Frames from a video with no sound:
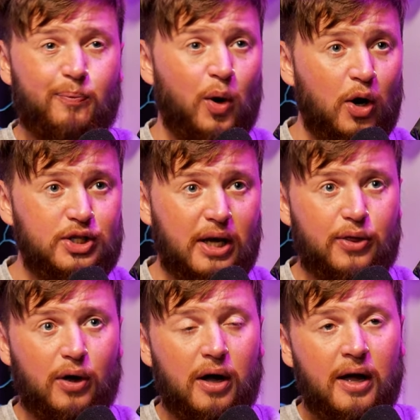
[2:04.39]
Personally, I
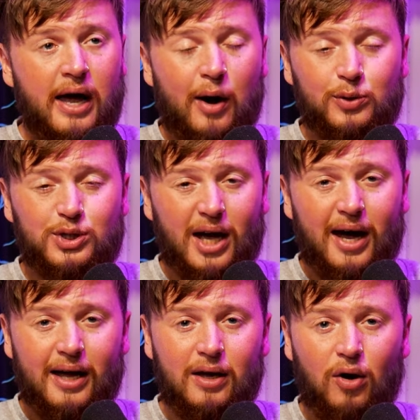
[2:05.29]
thought, I know
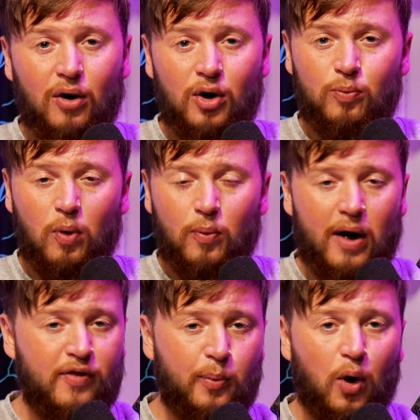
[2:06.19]
Sky or
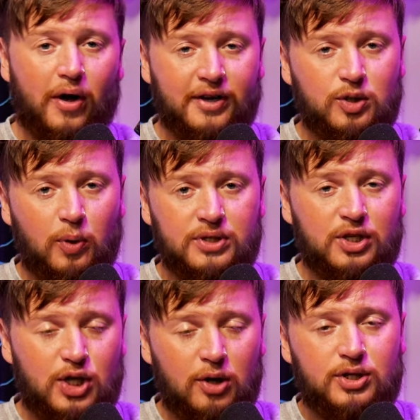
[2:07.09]
whatever the broadcaster was in the
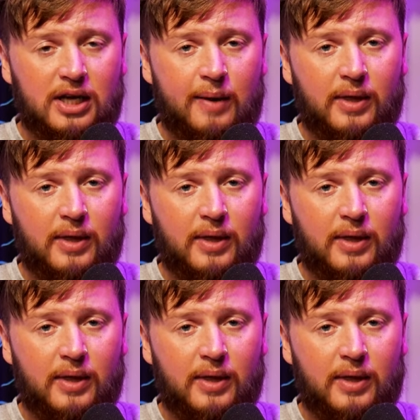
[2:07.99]
Chelsea game,